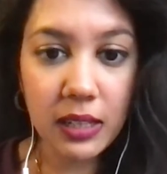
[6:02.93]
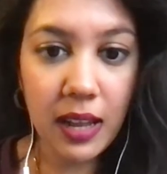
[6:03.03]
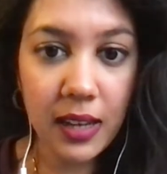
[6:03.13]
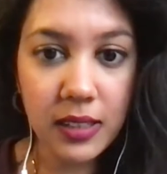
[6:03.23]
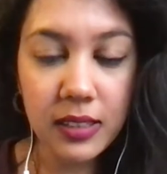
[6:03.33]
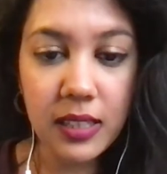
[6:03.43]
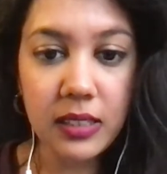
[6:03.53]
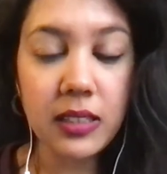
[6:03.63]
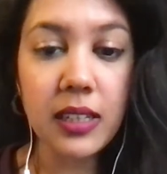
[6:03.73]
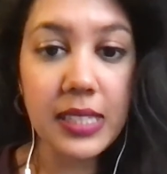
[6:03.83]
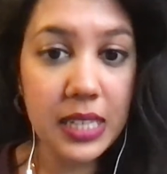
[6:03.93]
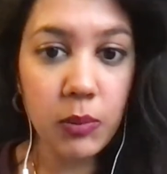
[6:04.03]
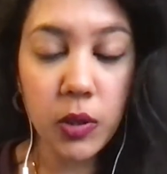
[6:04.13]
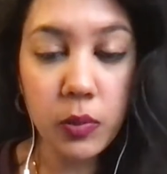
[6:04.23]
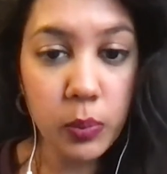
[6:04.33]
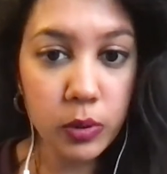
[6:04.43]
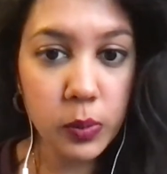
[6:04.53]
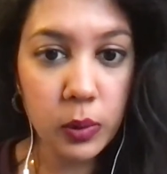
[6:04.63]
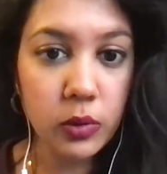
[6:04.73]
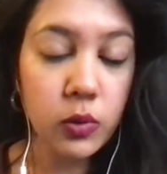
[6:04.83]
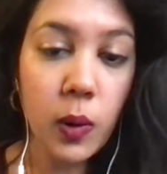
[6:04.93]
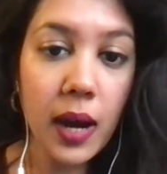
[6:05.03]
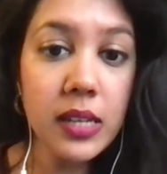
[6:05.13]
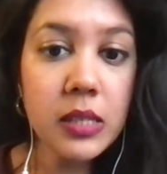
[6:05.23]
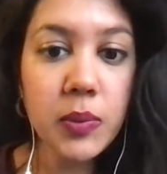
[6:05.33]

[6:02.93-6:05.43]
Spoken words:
glad that the exam got postponed twice,